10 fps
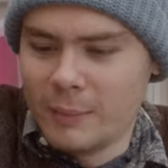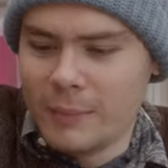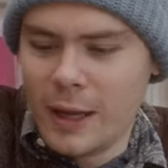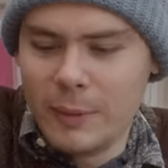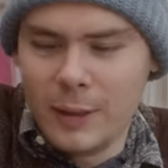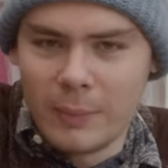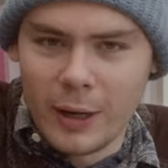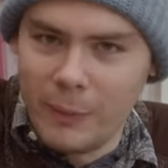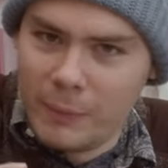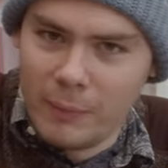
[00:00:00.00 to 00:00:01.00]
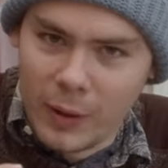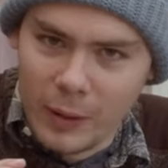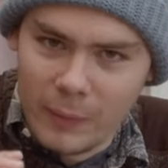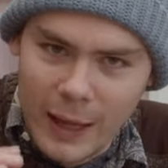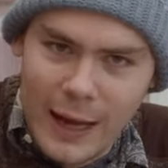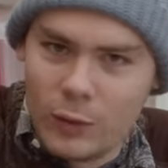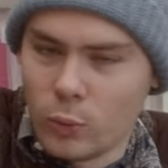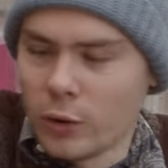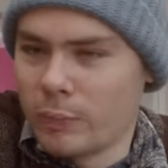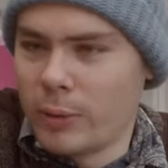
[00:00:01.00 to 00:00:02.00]
my head
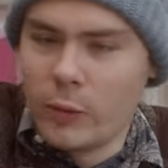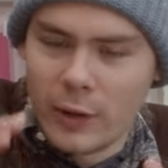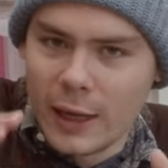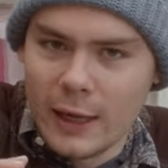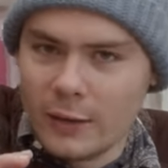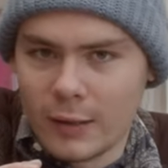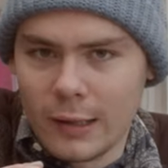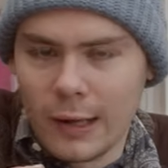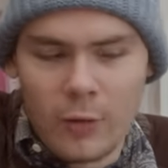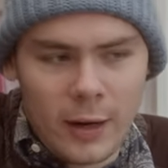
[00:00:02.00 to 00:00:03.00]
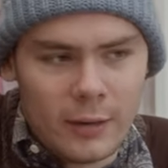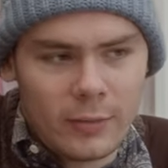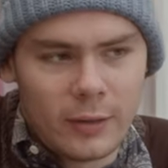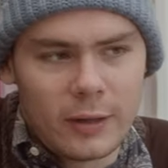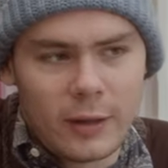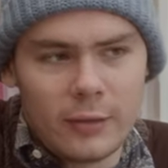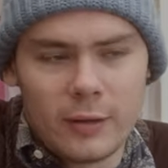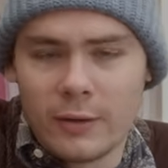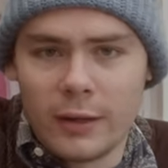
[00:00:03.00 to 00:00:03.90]
was poking into the low end of psychosis.